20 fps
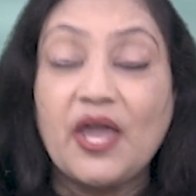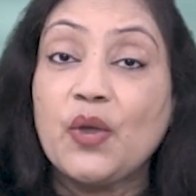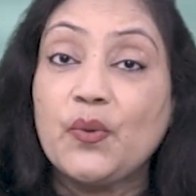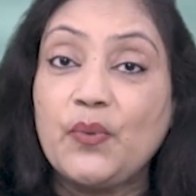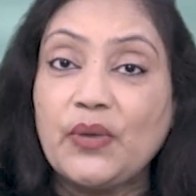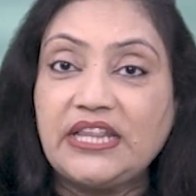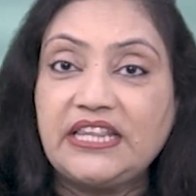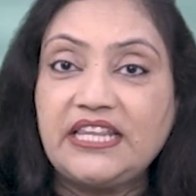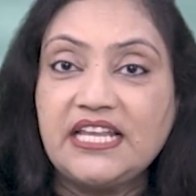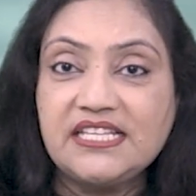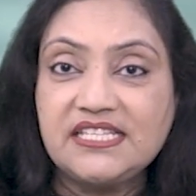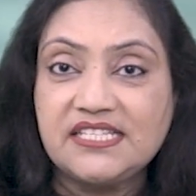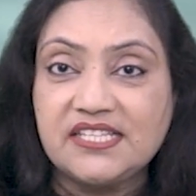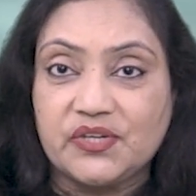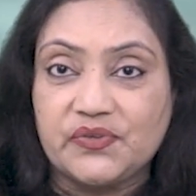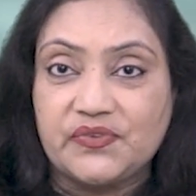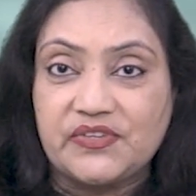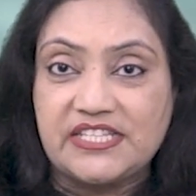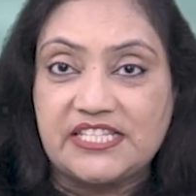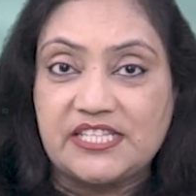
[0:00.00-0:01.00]
With this
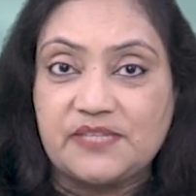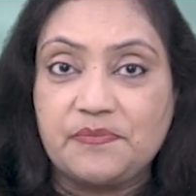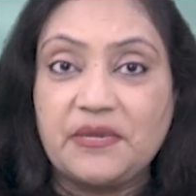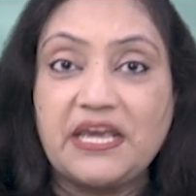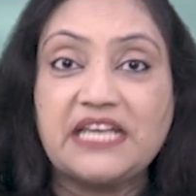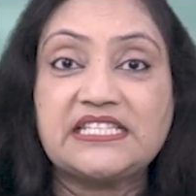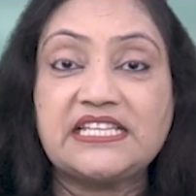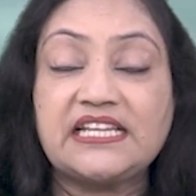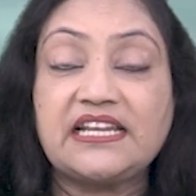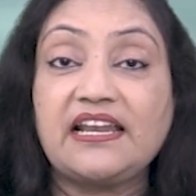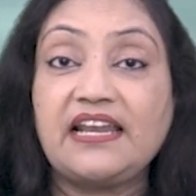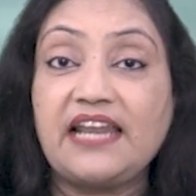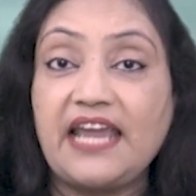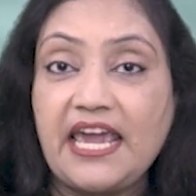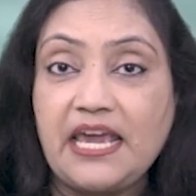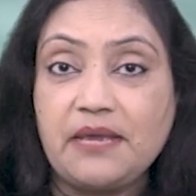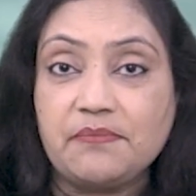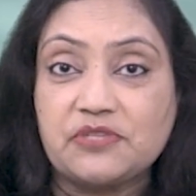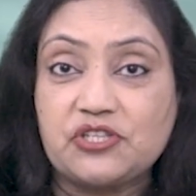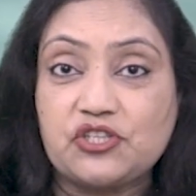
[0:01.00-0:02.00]
service, BSNL
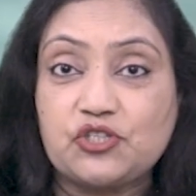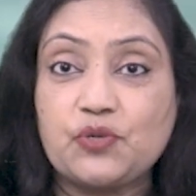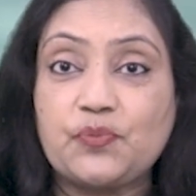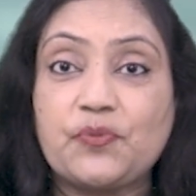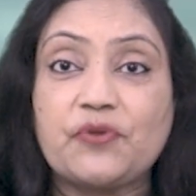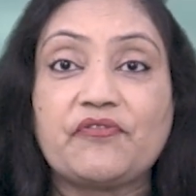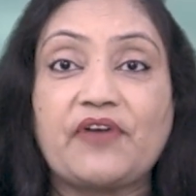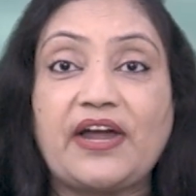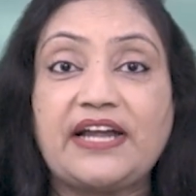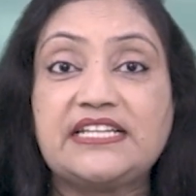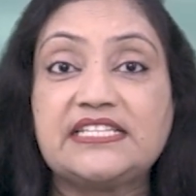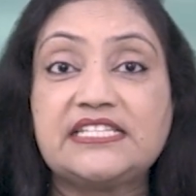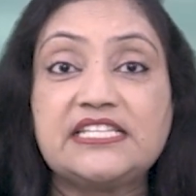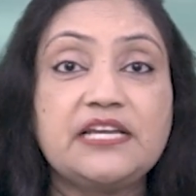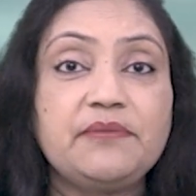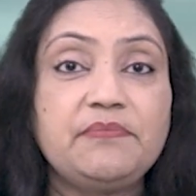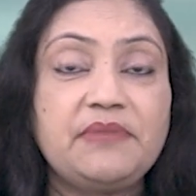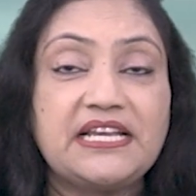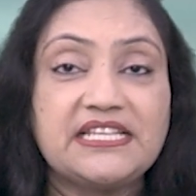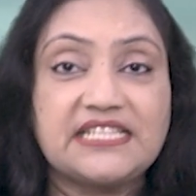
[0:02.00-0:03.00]
aims to provide
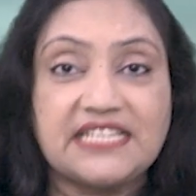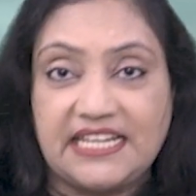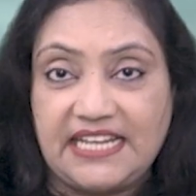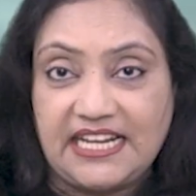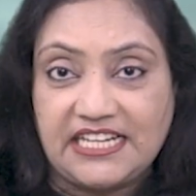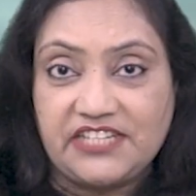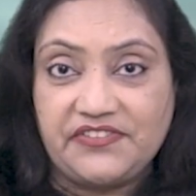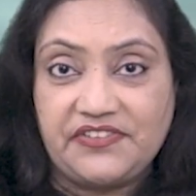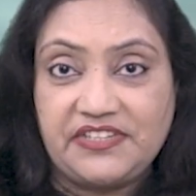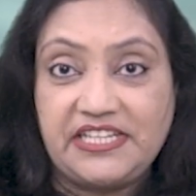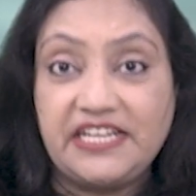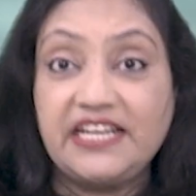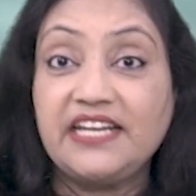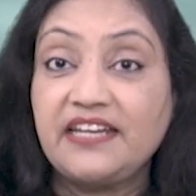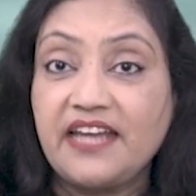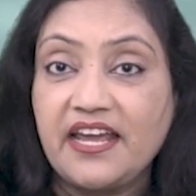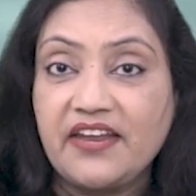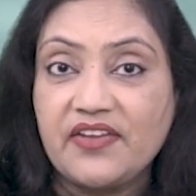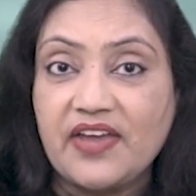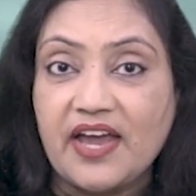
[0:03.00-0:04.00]
seamless connectivity in
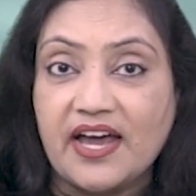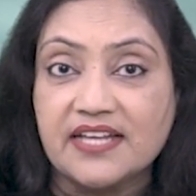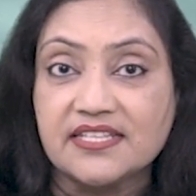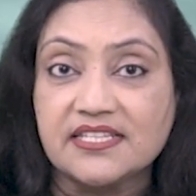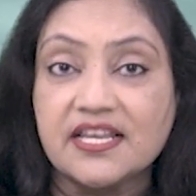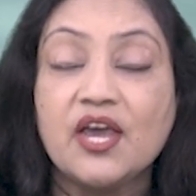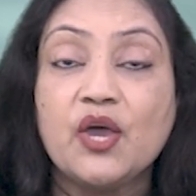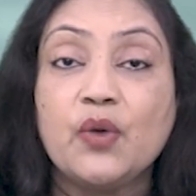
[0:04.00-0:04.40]
areas